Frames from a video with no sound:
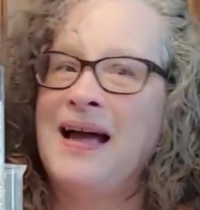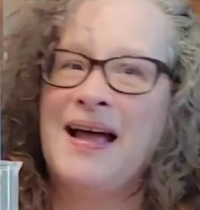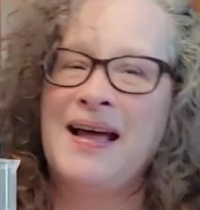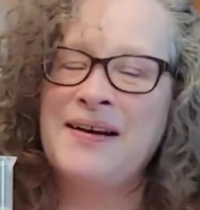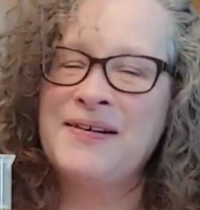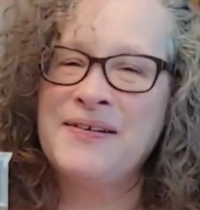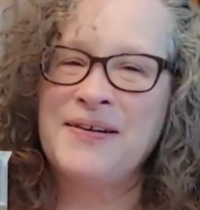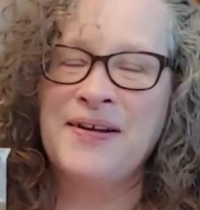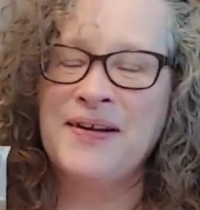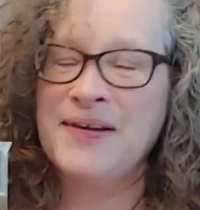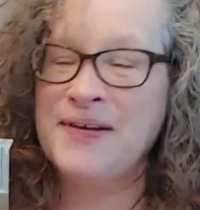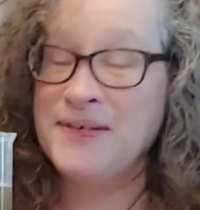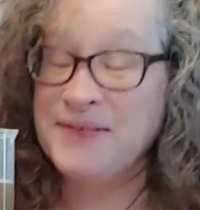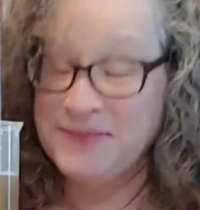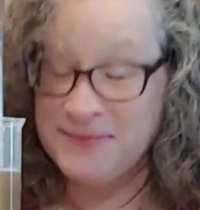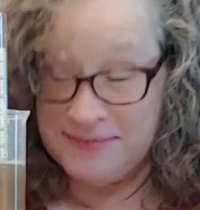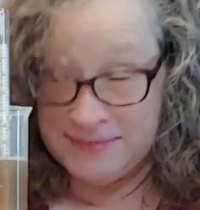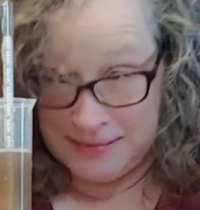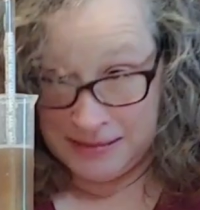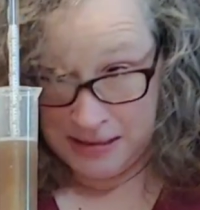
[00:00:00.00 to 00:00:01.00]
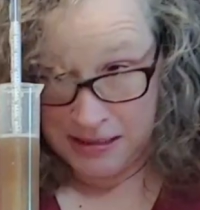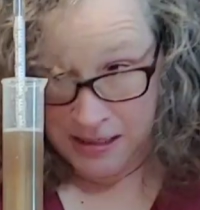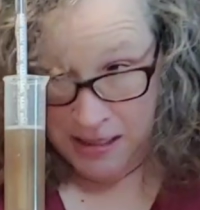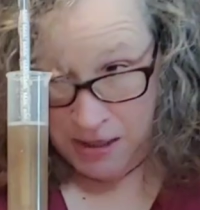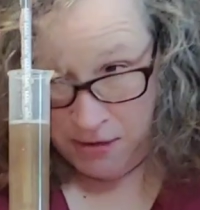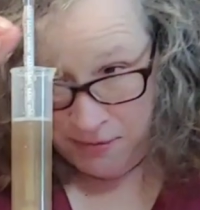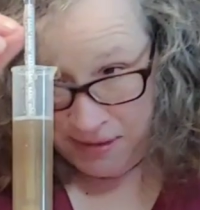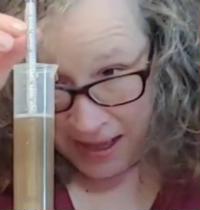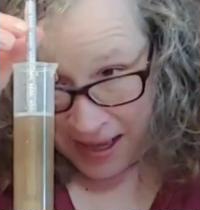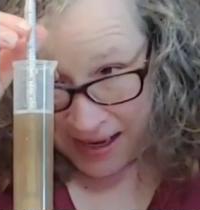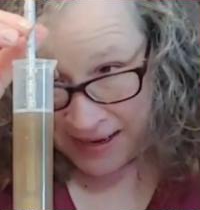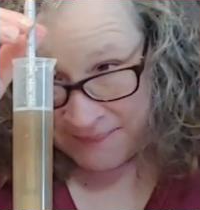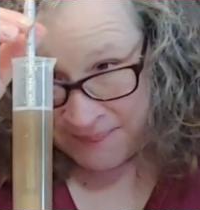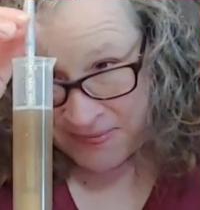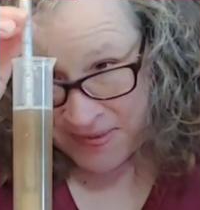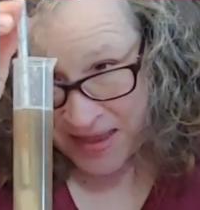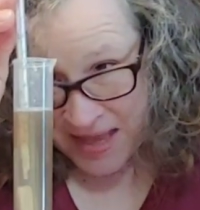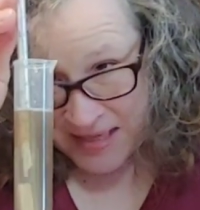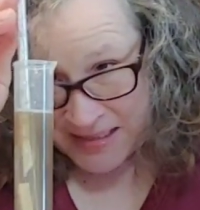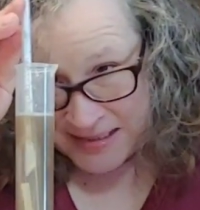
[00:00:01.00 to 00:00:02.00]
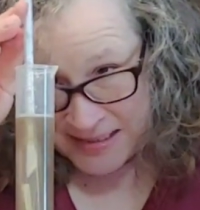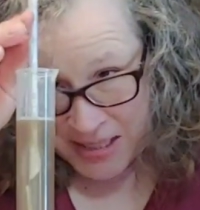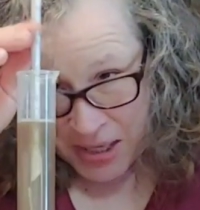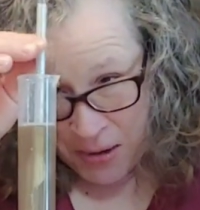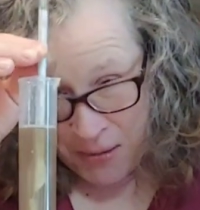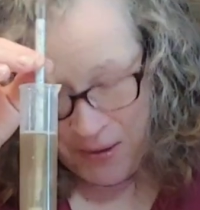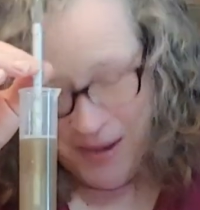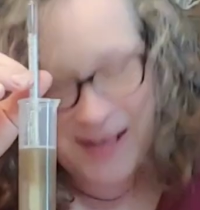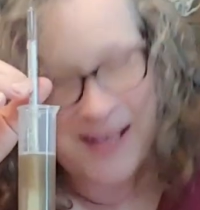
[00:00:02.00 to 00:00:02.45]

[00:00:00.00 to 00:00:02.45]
I don't know. Okay, so...